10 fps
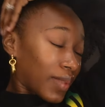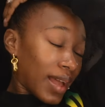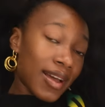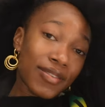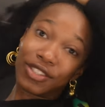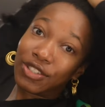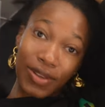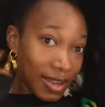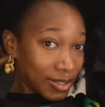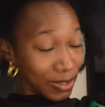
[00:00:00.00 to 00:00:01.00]
I was
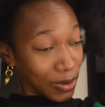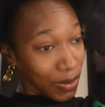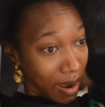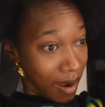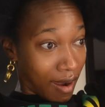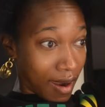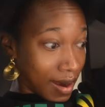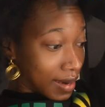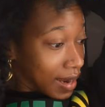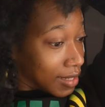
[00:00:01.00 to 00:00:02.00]
trying so
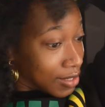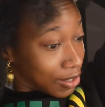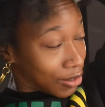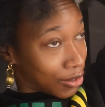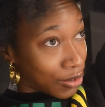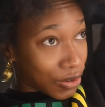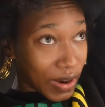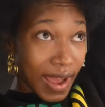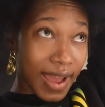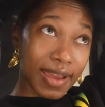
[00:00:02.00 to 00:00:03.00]
hard not to
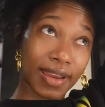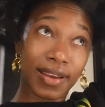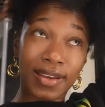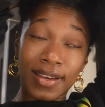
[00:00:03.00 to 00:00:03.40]
cry